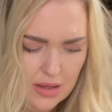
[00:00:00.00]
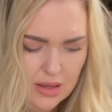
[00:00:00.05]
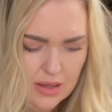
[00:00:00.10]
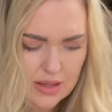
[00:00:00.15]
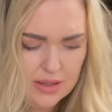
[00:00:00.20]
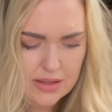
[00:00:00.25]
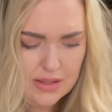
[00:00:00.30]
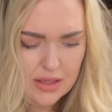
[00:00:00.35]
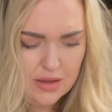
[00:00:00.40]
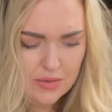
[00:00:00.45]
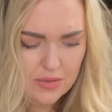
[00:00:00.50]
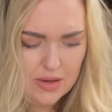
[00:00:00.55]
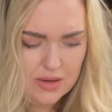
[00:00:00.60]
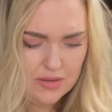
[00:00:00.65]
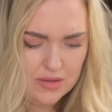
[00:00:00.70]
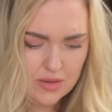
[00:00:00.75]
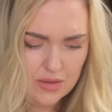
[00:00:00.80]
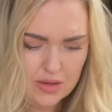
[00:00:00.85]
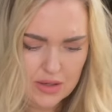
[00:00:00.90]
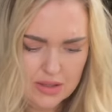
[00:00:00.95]
Is that Three of
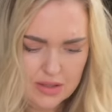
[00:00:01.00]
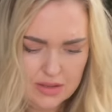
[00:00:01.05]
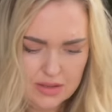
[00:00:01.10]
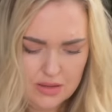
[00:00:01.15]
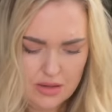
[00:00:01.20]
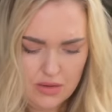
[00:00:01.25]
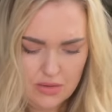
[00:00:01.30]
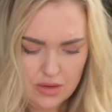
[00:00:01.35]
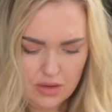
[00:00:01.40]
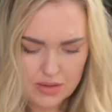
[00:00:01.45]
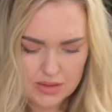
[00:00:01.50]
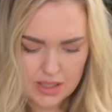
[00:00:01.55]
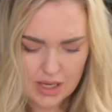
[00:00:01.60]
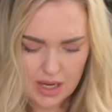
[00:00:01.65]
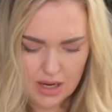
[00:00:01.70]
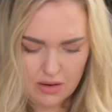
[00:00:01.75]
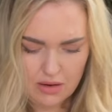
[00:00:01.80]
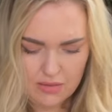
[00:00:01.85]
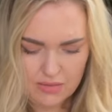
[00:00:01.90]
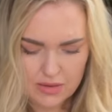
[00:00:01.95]
Swords? Oh no, it's
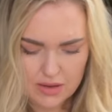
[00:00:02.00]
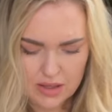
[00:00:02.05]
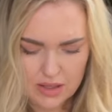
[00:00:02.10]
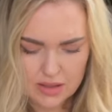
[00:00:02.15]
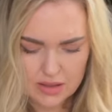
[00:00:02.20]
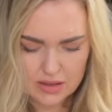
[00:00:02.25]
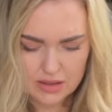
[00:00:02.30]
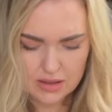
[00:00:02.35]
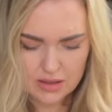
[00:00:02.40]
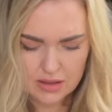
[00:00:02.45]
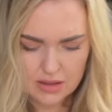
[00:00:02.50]
Hierophant.